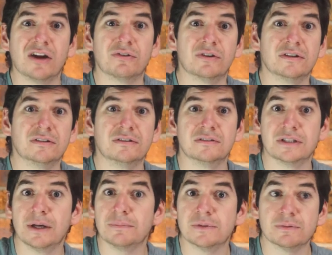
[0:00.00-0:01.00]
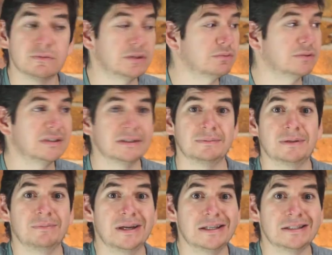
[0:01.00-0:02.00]
100 subs, which would just be
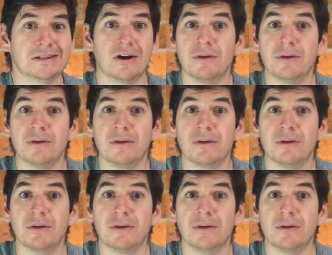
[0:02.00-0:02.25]
amazing,